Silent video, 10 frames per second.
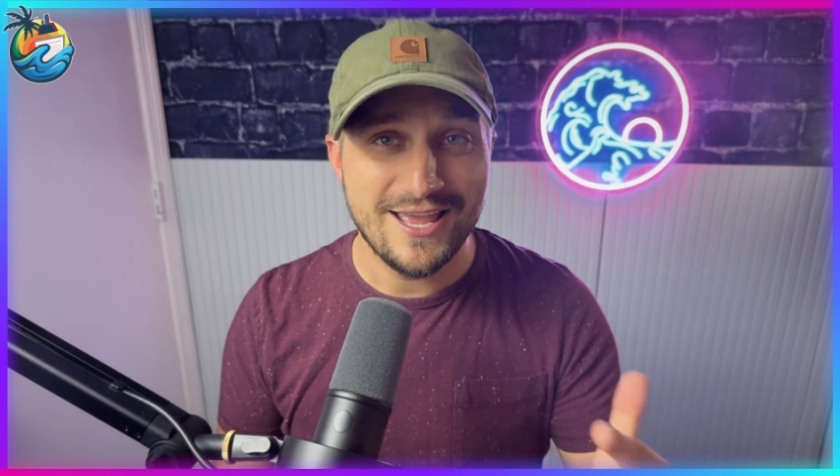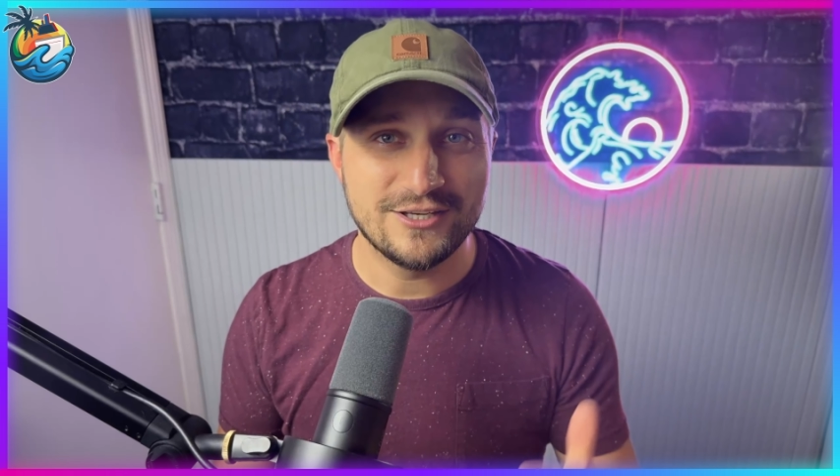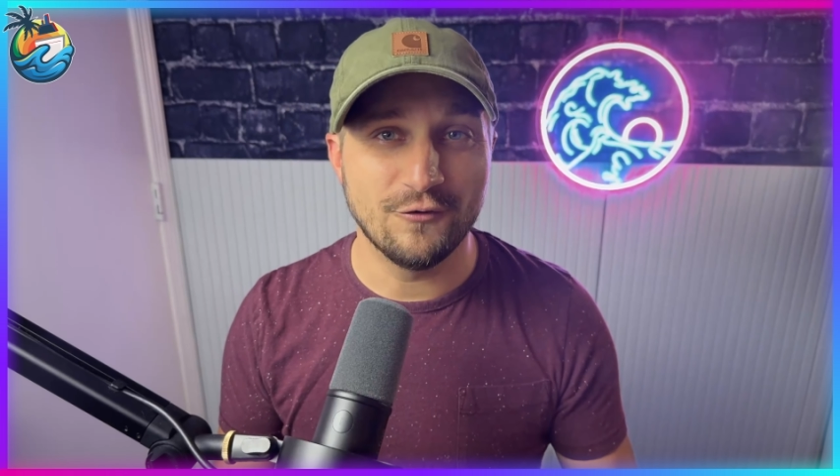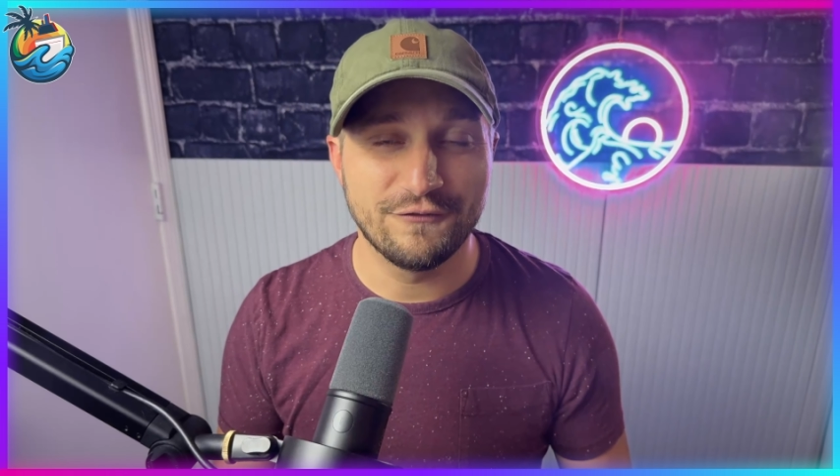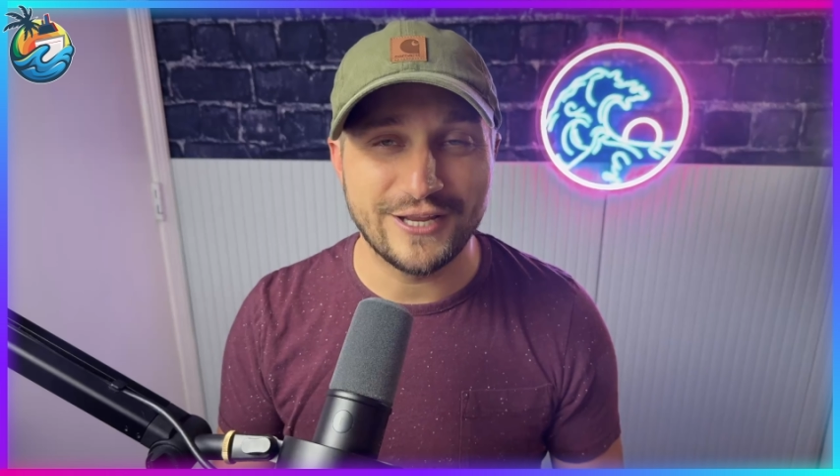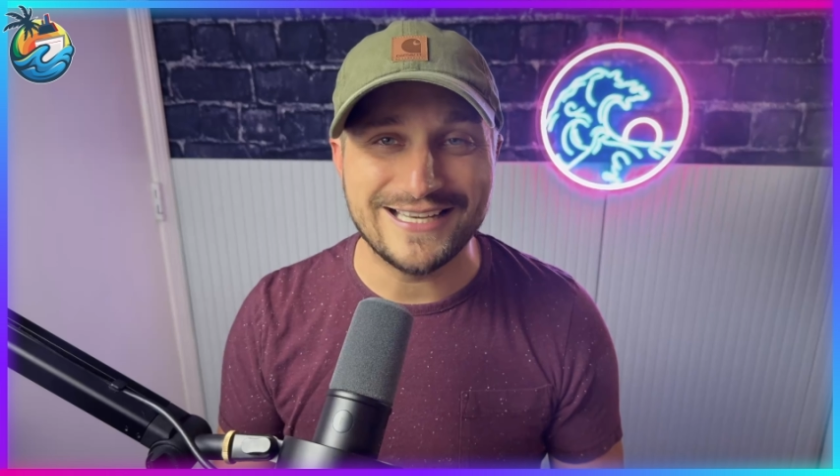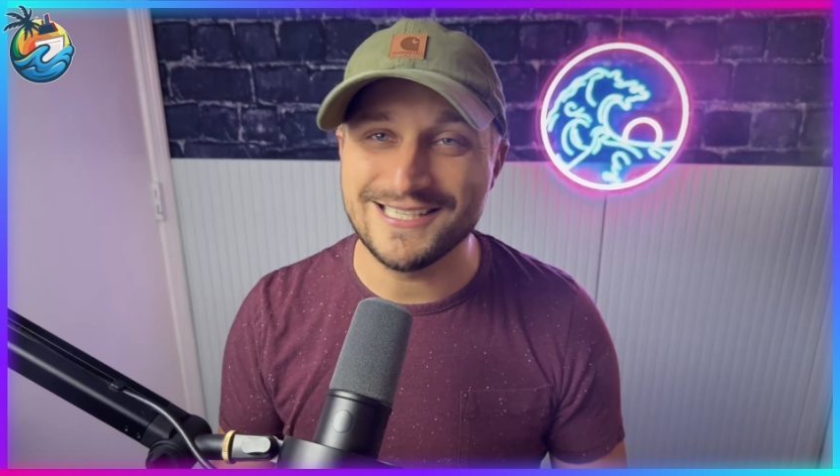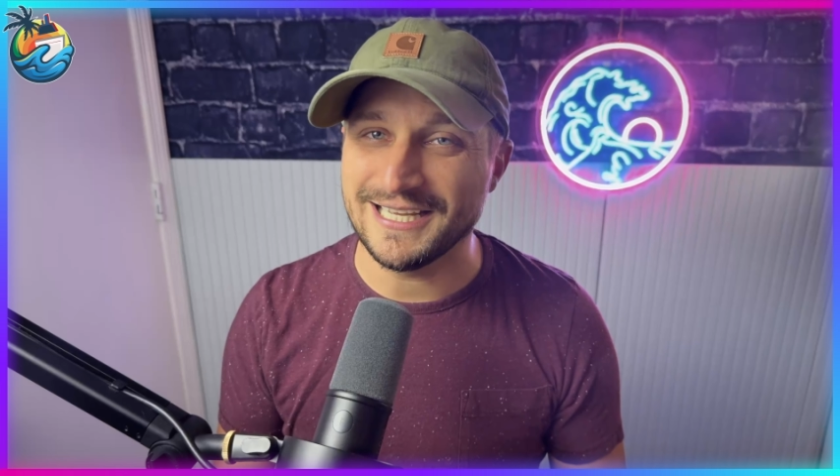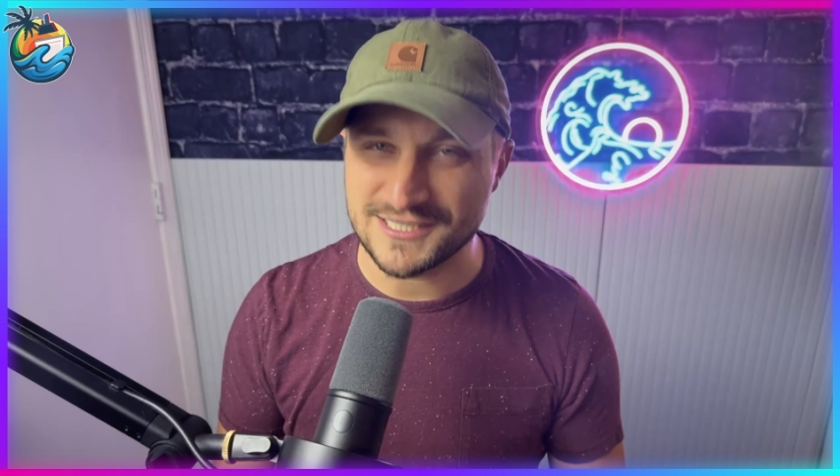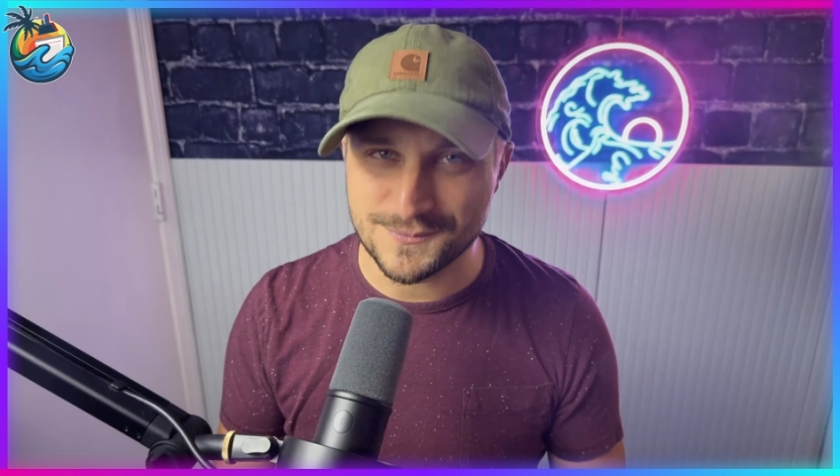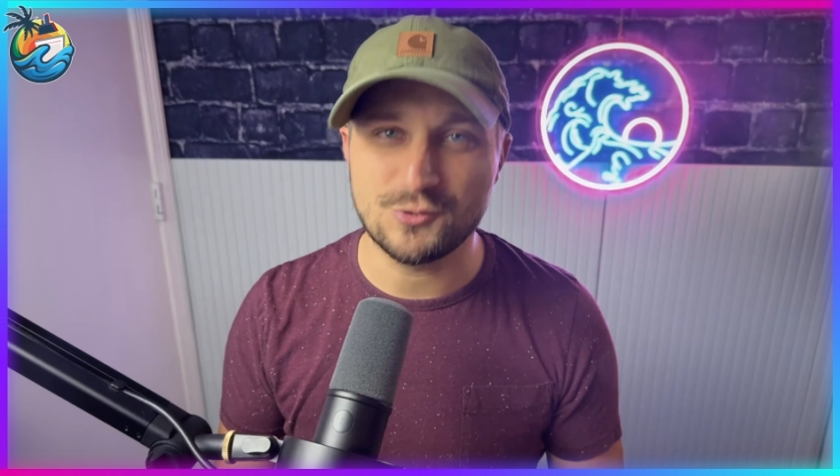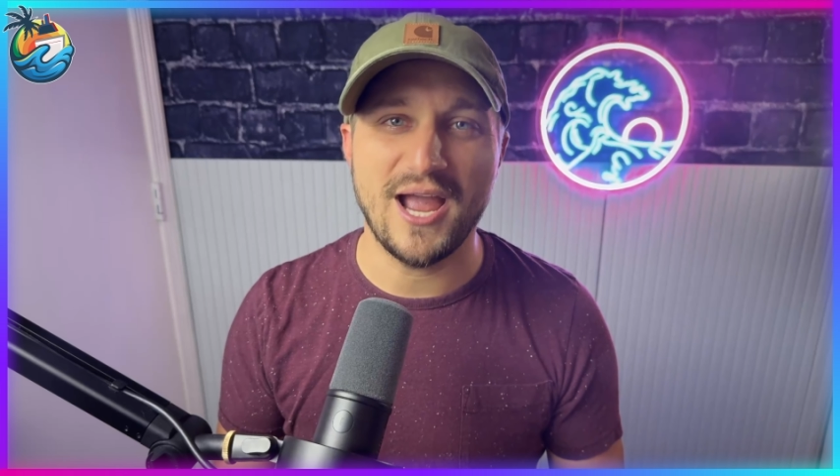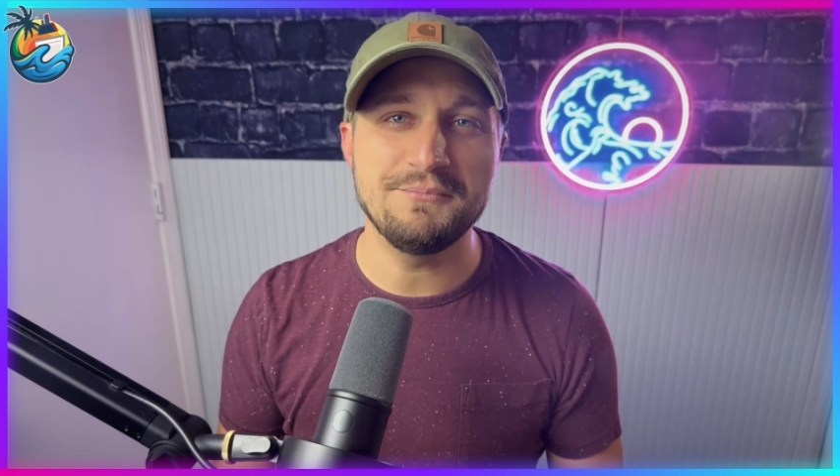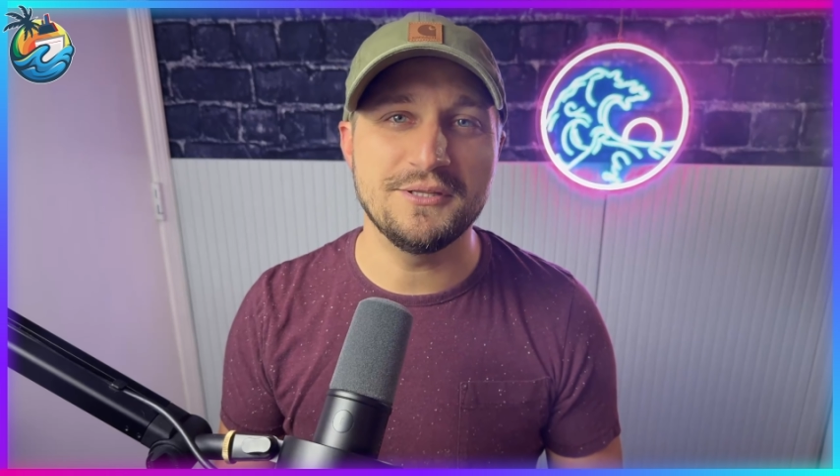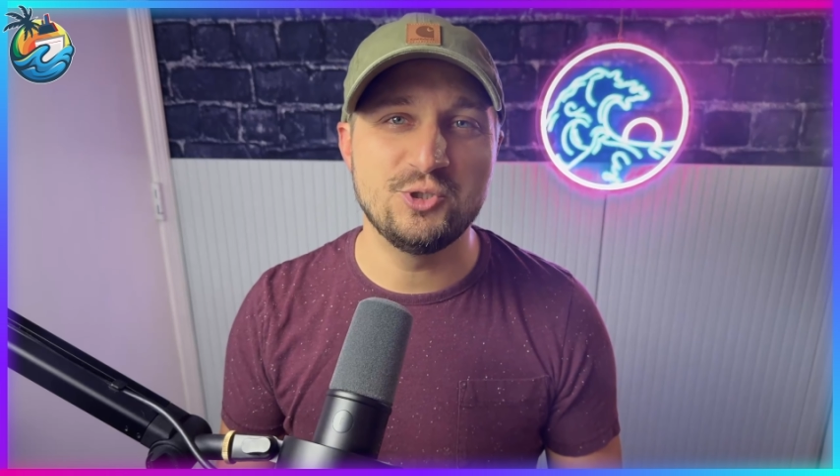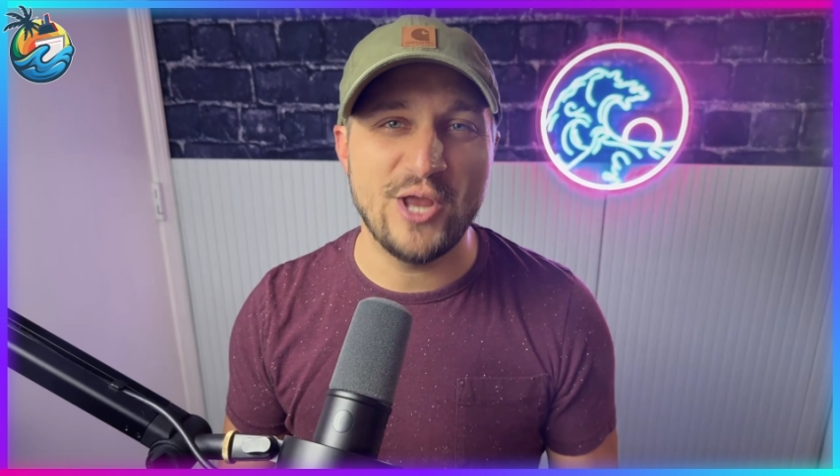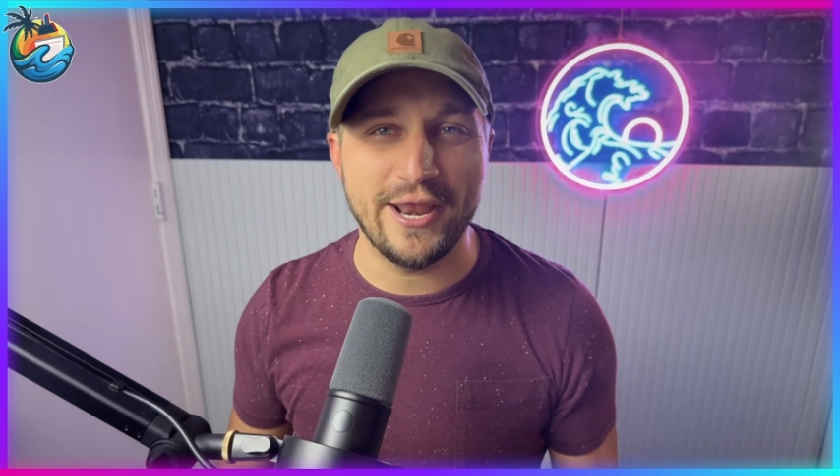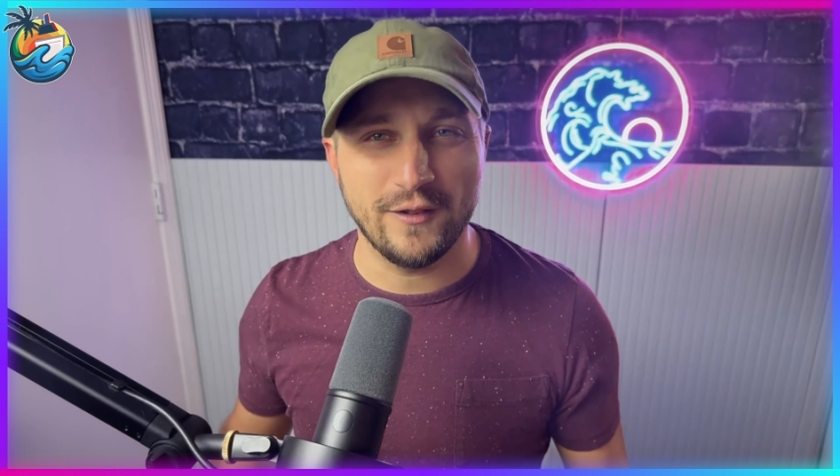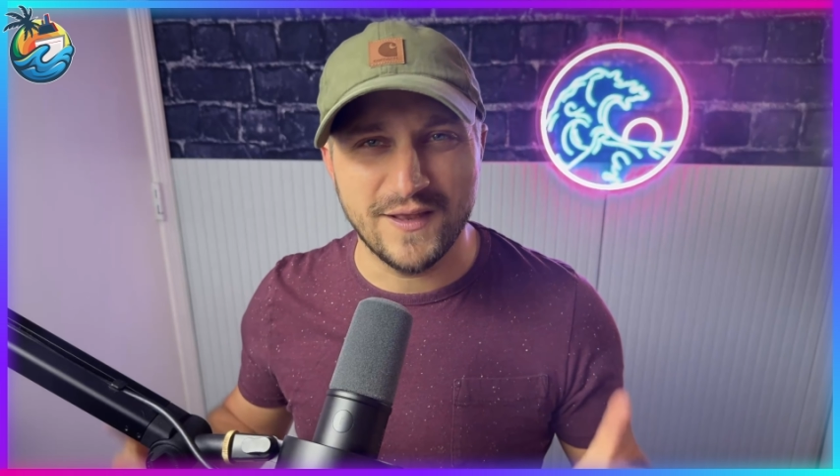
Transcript: Don't forget to get subscribed to the channel.